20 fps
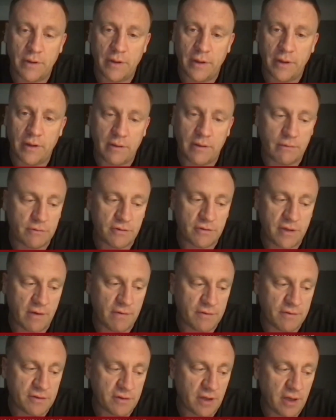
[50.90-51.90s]
And it was
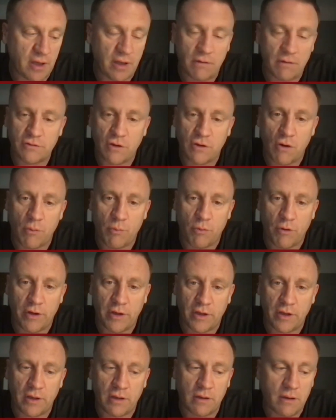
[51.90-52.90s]
devastating. It was
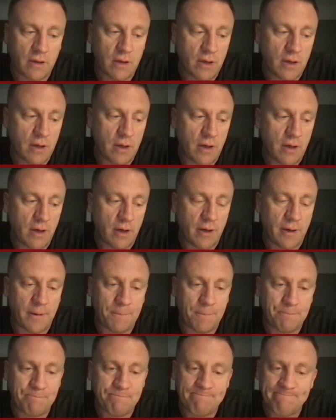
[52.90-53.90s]
heartbreaking.
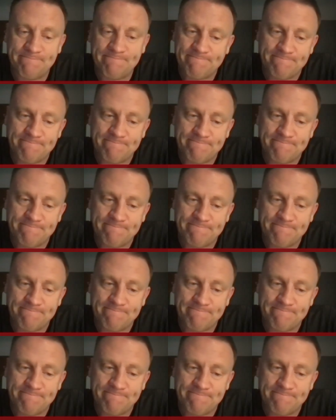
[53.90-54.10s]
Um,